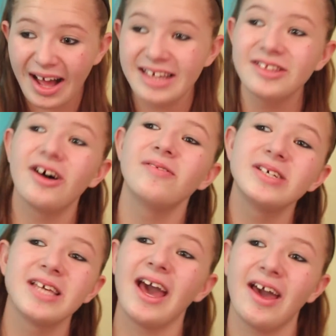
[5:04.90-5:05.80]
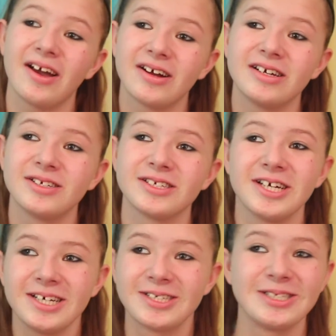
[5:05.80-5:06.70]
I love his hair. It's
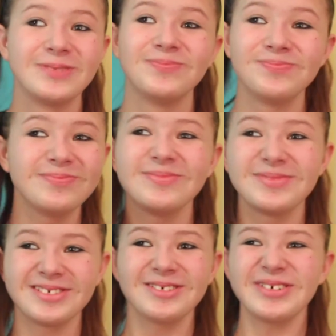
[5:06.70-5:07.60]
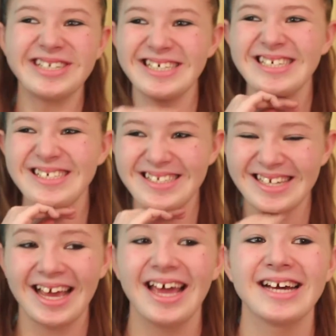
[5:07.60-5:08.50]
like gorgeous.
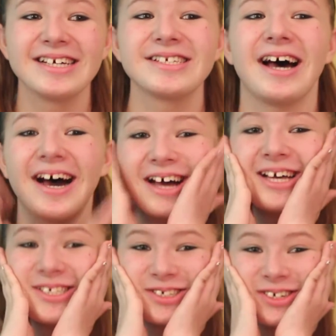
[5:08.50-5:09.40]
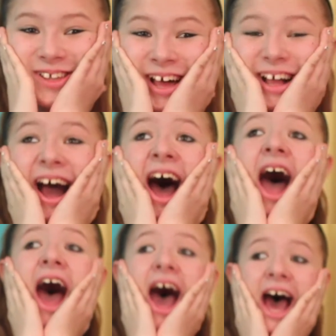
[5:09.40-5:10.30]
His eyes are like,
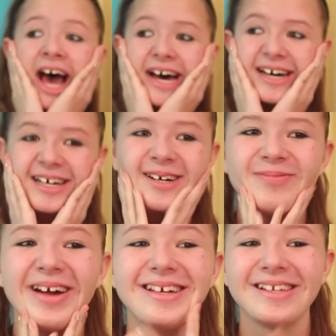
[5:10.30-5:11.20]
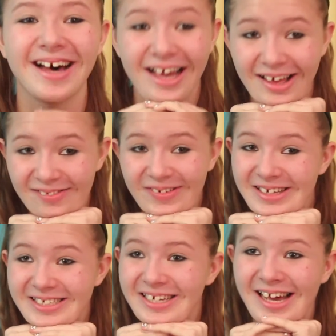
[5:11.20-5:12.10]
ah, my life.
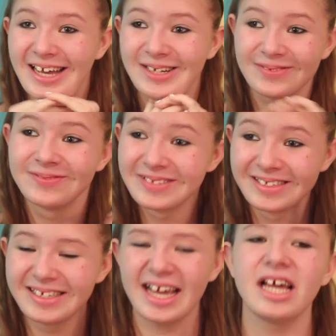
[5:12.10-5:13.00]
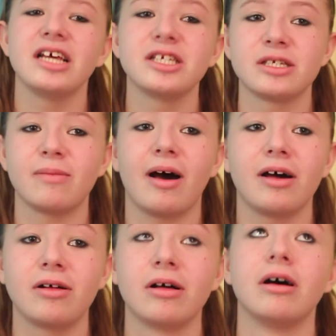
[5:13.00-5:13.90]
He's like, and his
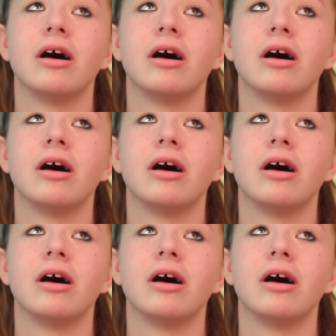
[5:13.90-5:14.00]
smile.